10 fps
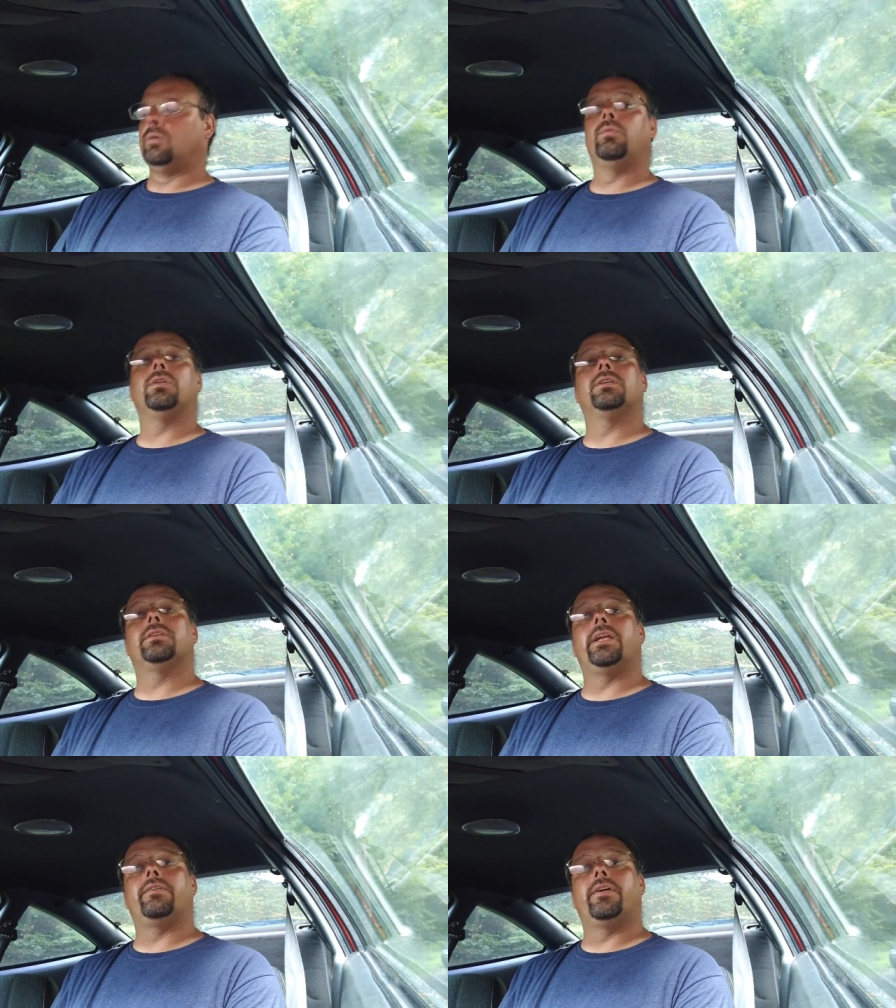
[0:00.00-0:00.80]
We'll just
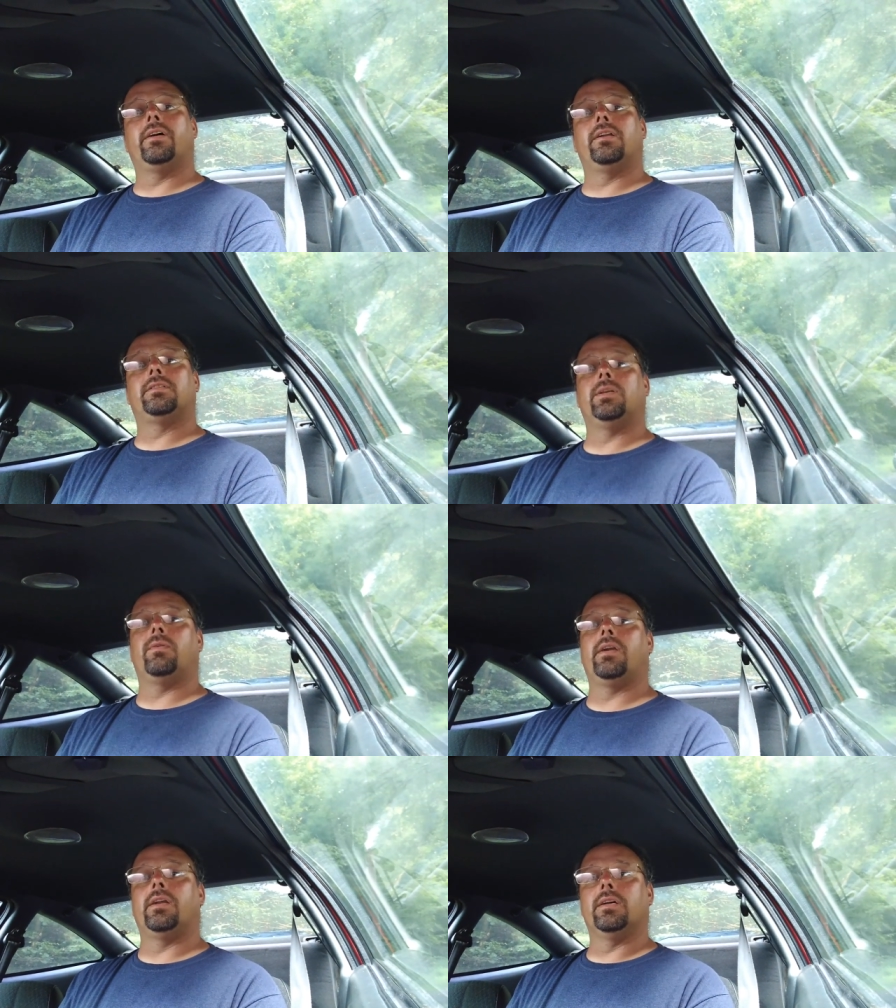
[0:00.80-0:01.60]
let it run and see
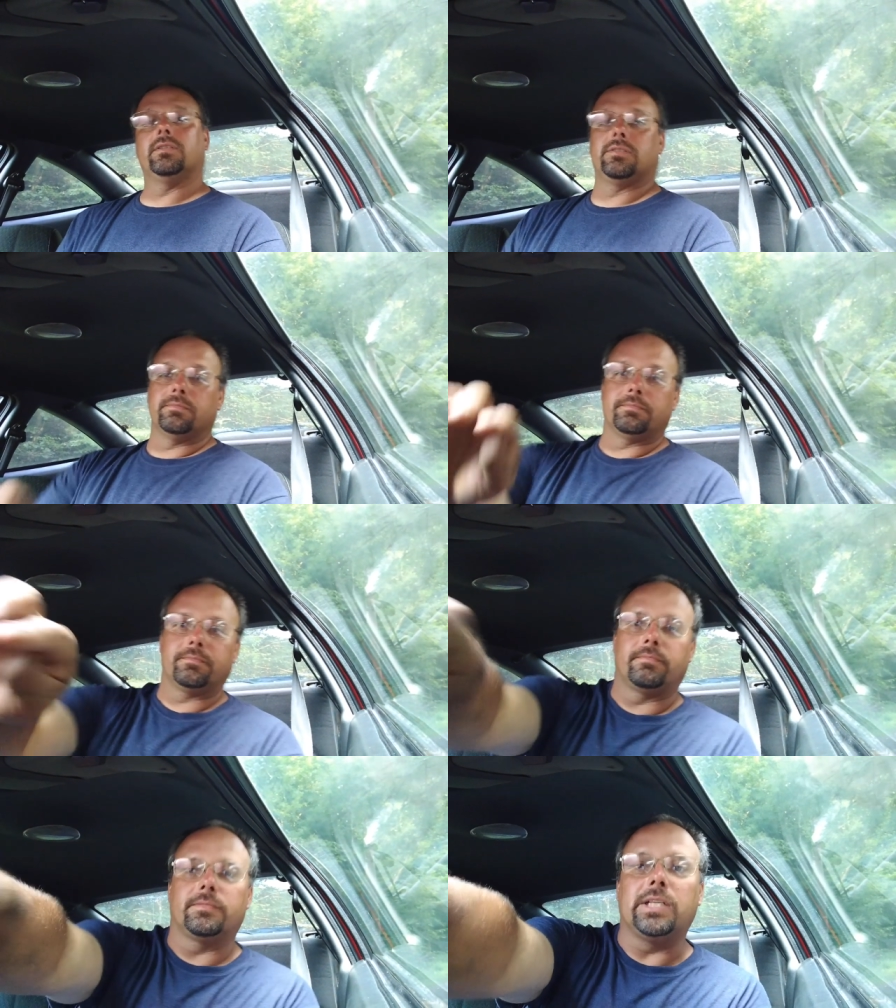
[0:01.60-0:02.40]
what it does.
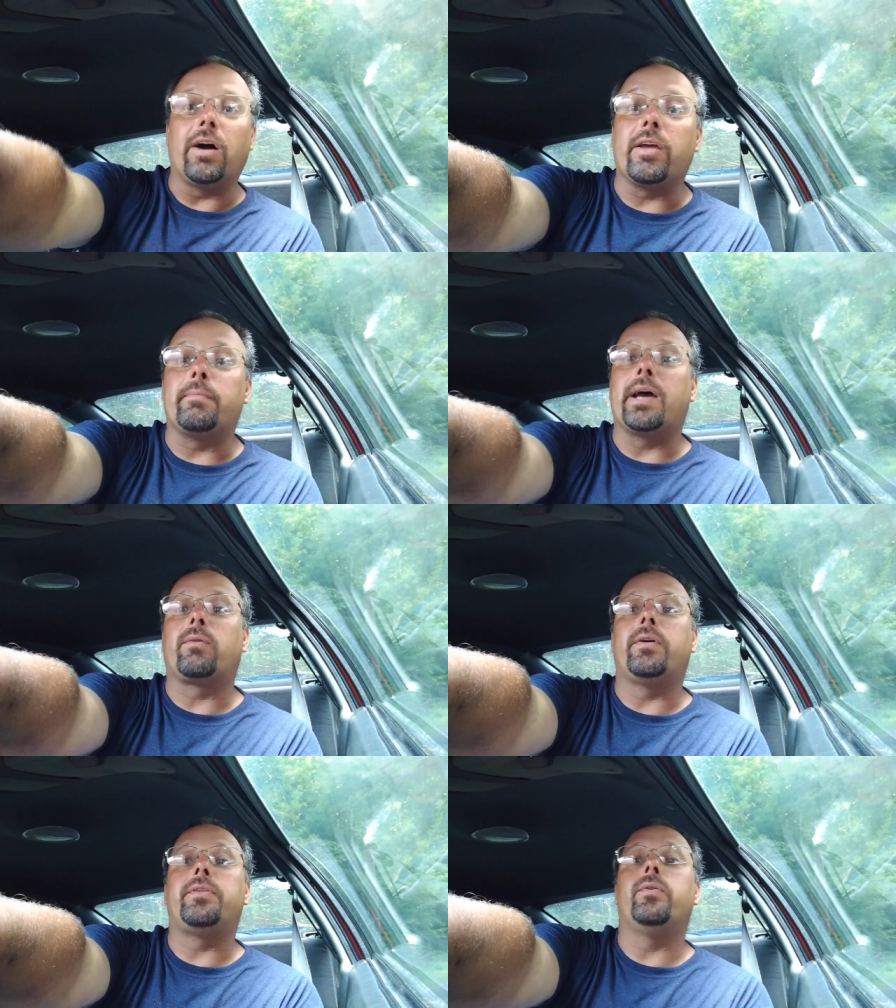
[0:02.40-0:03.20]
I'll get back
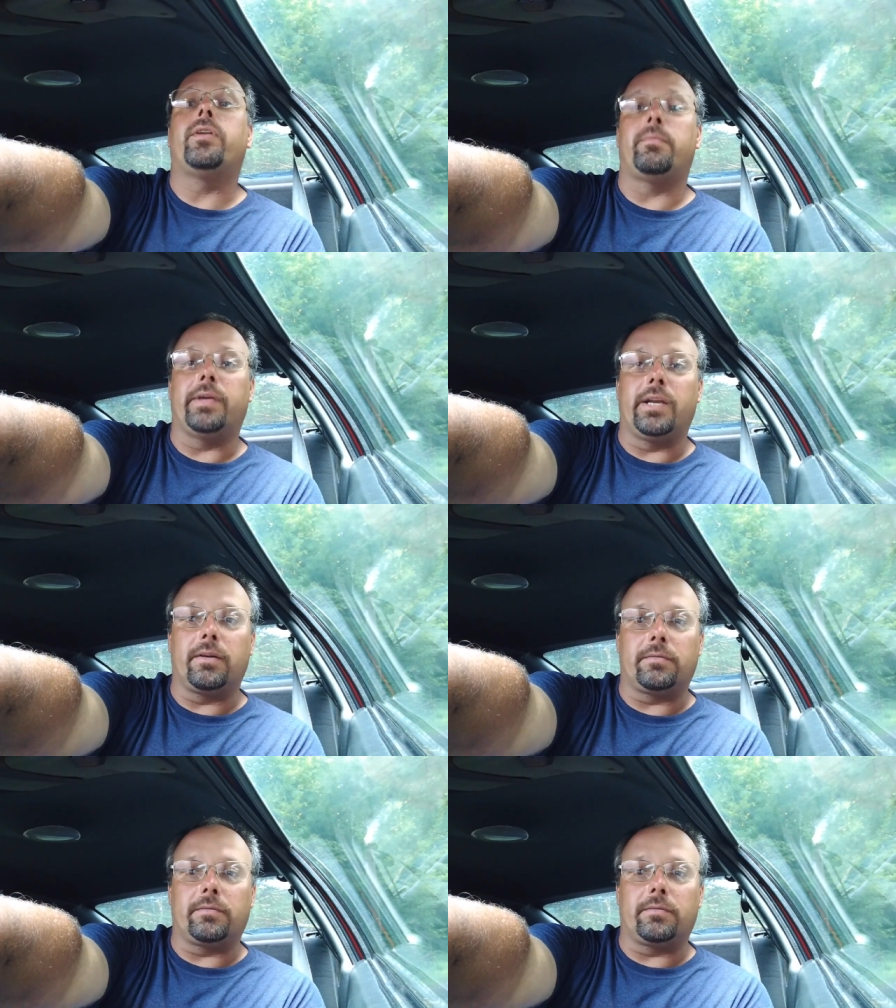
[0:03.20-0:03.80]
with you in a minute.